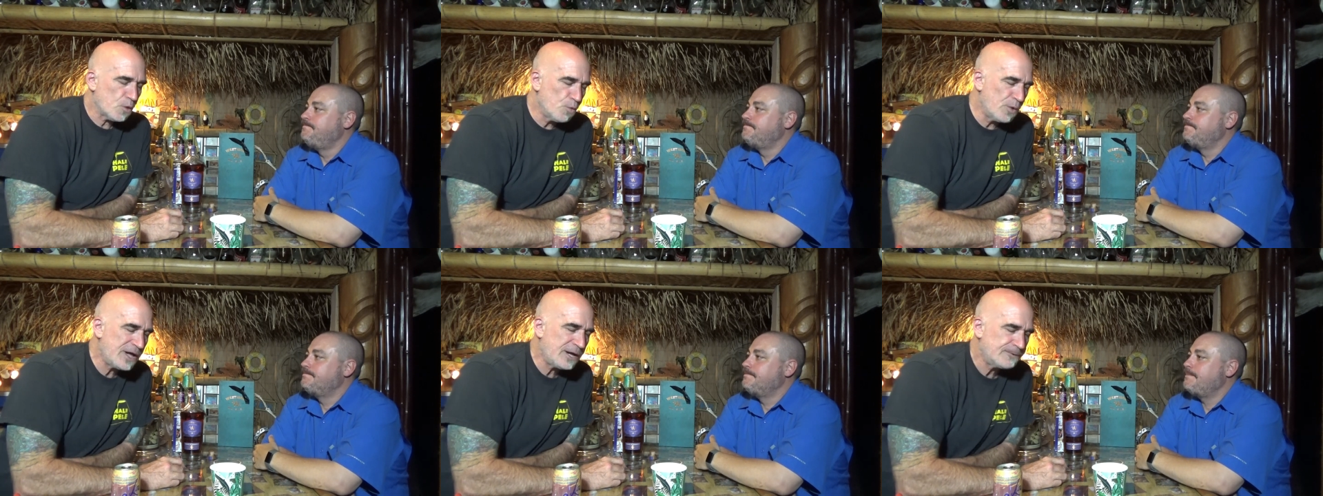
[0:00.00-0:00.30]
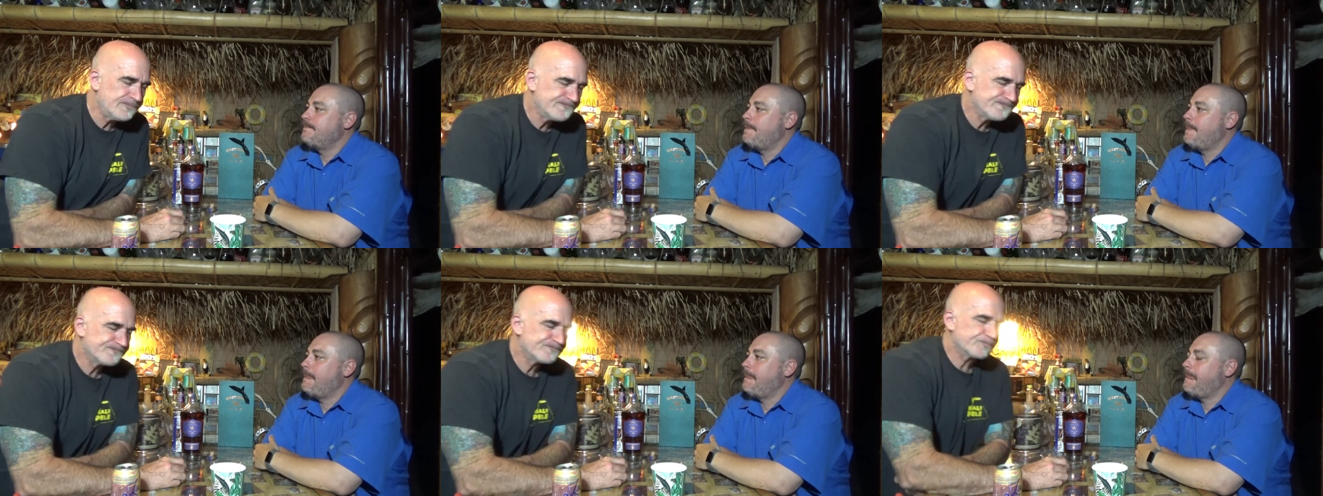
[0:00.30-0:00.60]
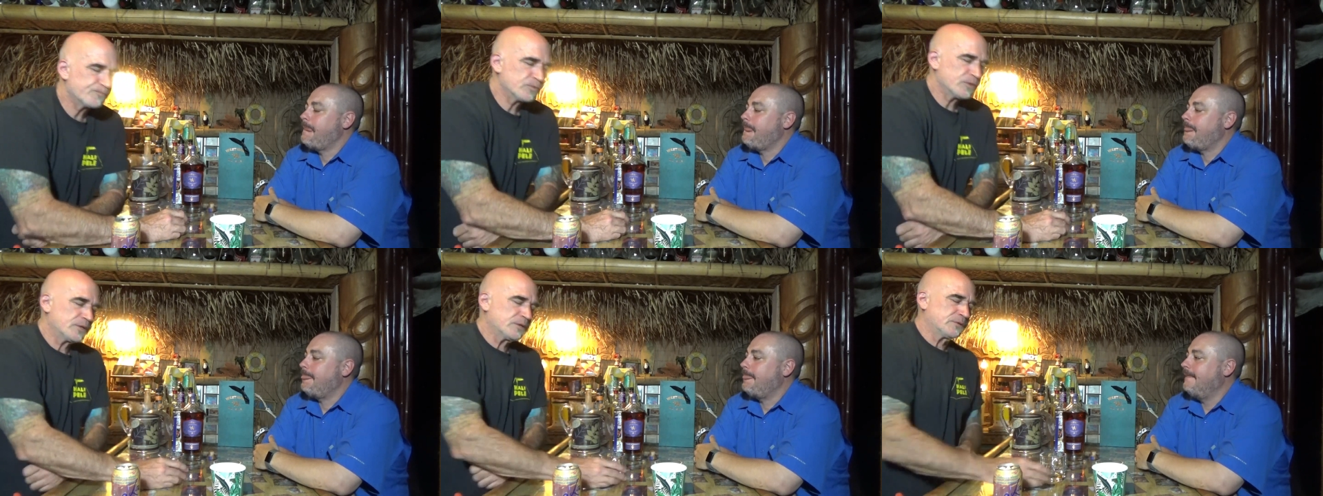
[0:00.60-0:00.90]
Speaker 1: Well,
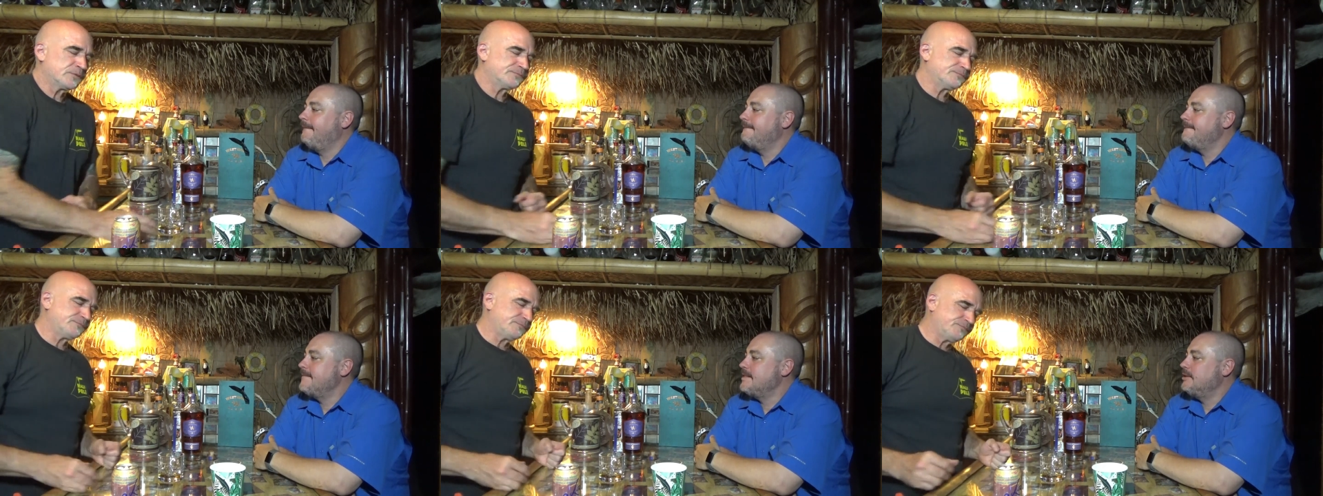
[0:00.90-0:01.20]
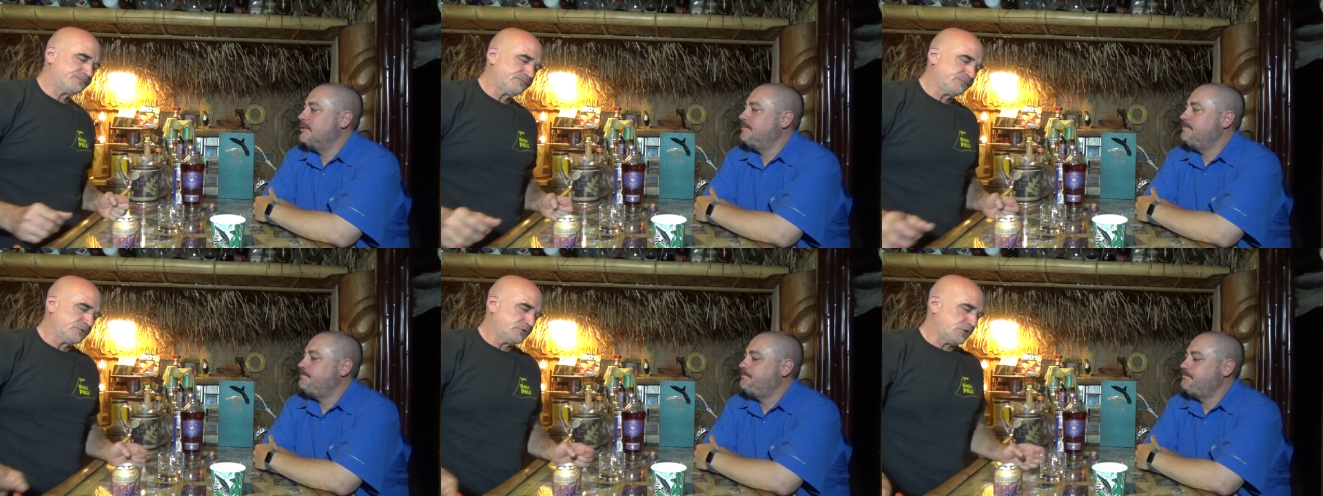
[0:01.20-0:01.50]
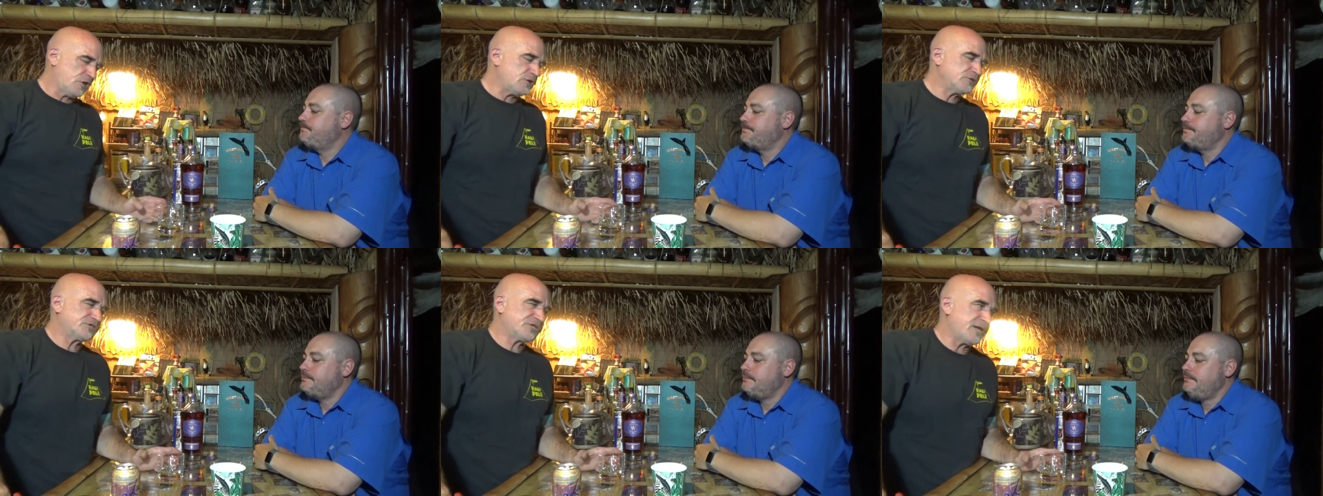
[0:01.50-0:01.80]

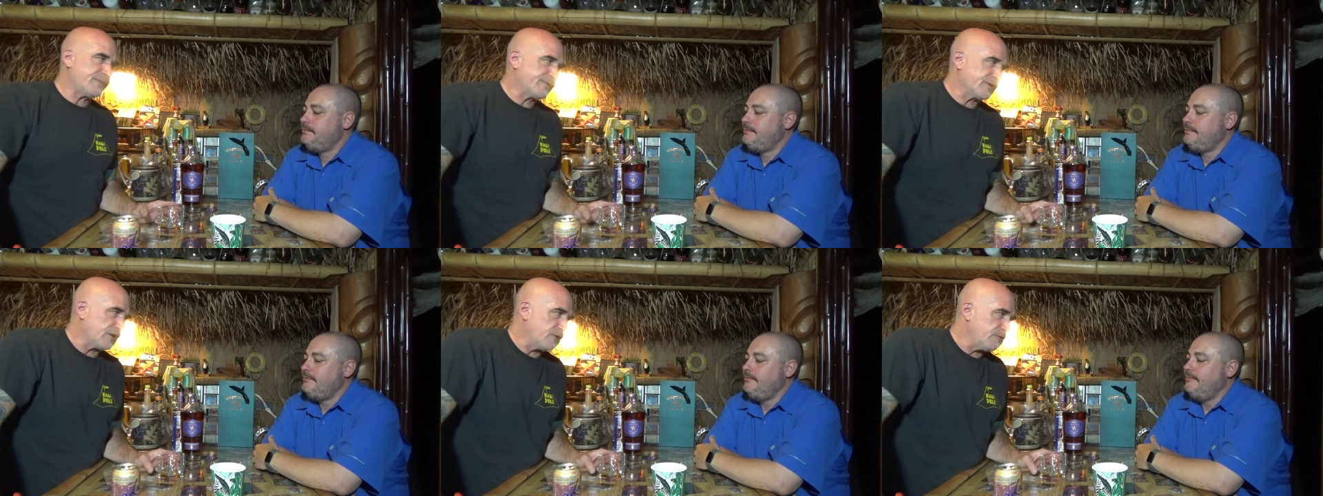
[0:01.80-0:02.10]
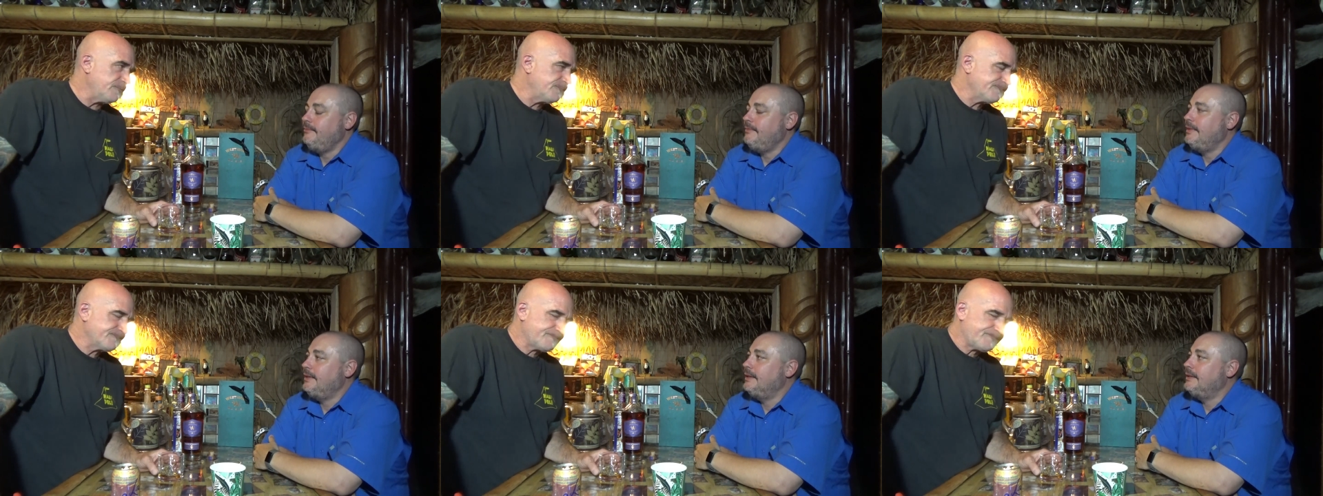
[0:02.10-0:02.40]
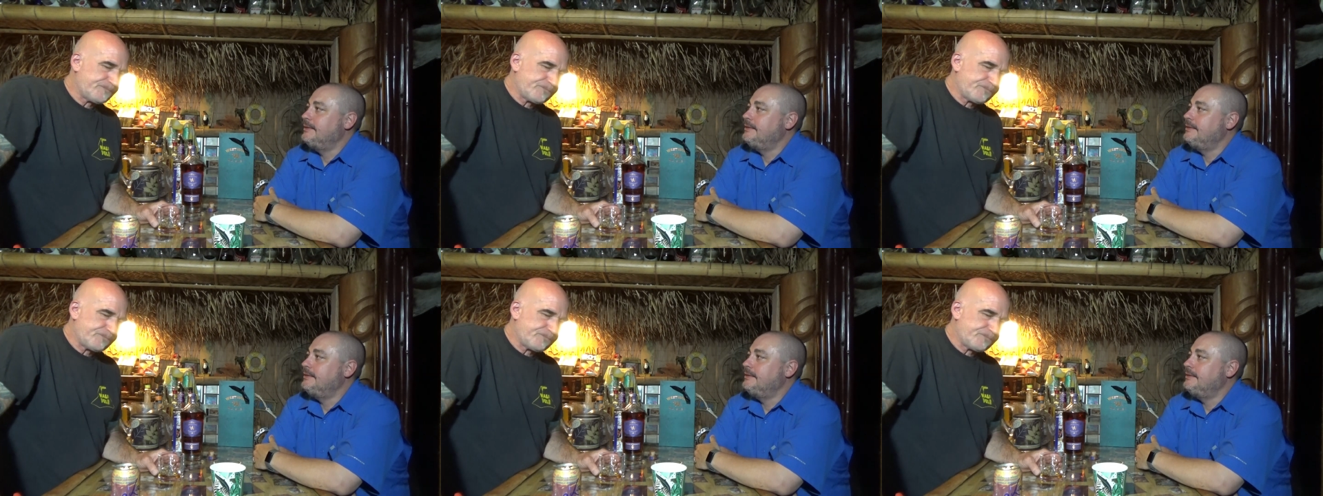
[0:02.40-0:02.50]
long time ago,